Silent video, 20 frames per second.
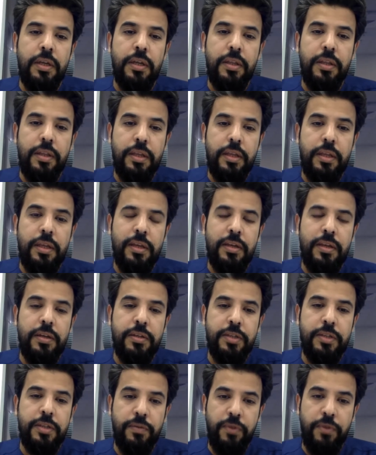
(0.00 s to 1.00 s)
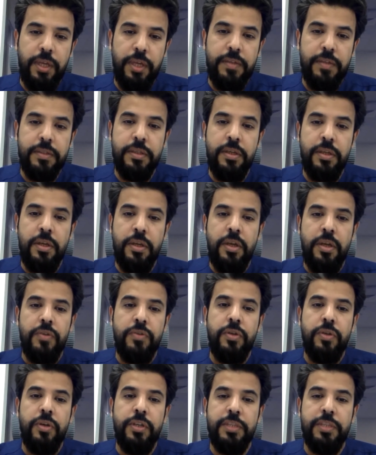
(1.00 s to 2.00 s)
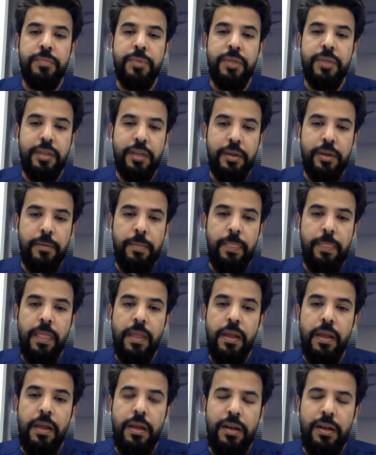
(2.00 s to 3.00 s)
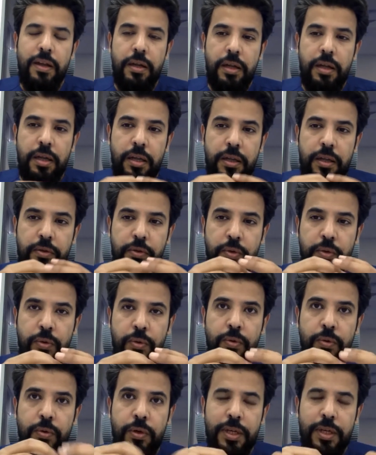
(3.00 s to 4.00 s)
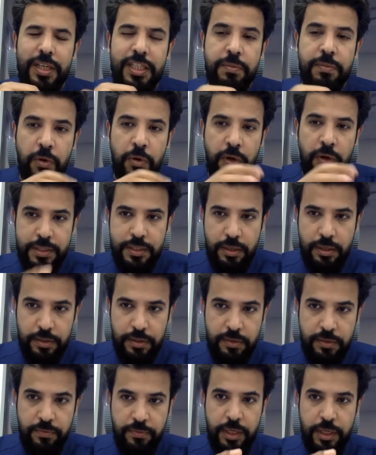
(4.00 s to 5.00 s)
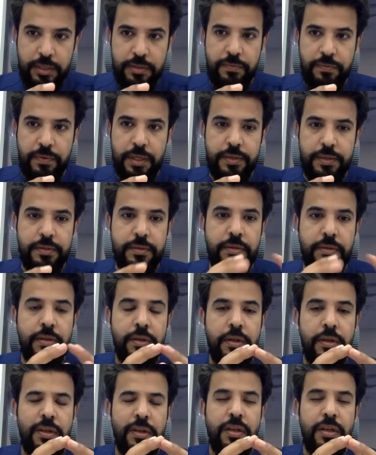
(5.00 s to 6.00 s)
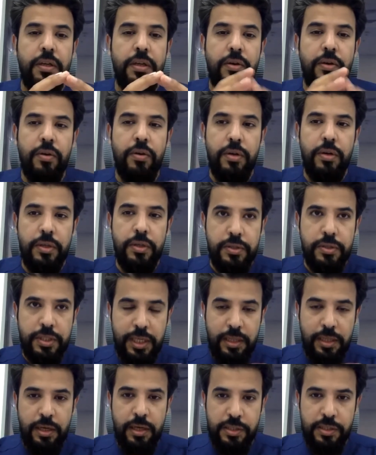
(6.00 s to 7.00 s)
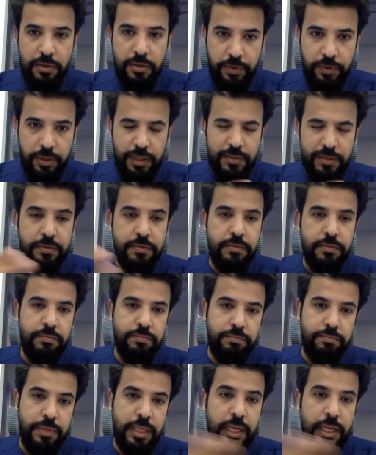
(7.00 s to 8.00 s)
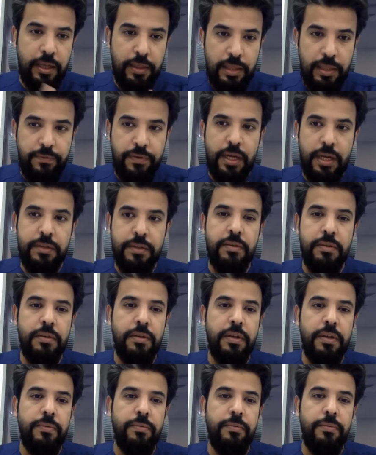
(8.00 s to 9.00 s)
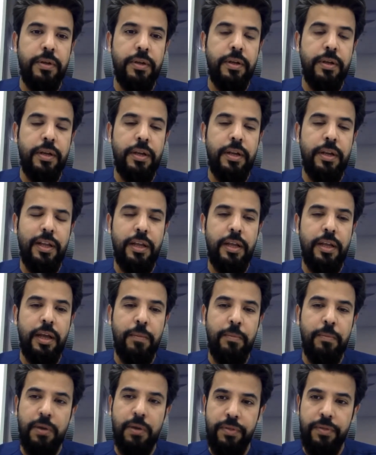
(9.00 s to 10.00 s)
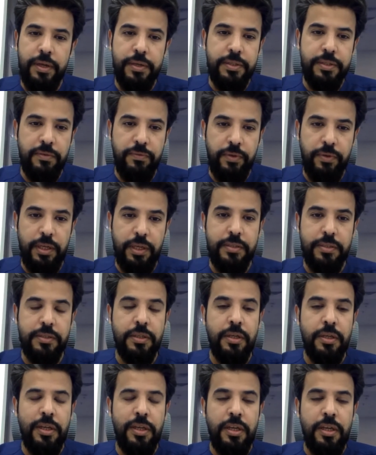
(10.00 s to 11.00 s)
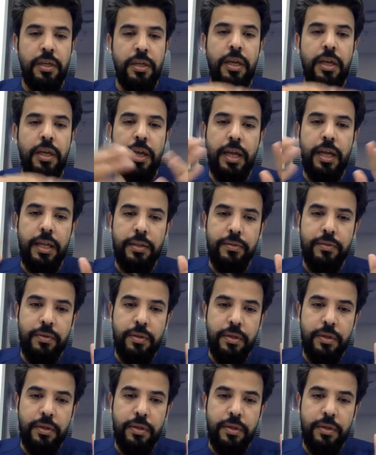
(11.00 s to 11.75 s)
the esophagus. So it's better to expose the esophagus first, see the esophagus, take the fat above the esophagus, and